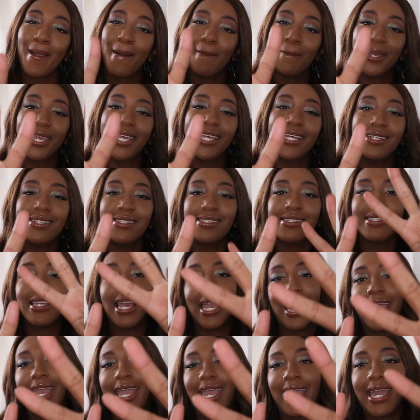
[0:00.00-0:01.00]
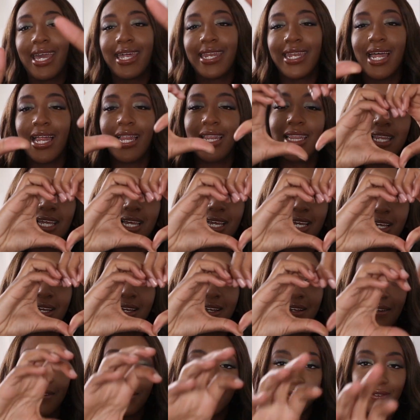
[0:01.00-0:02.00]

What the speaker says: Peace and love.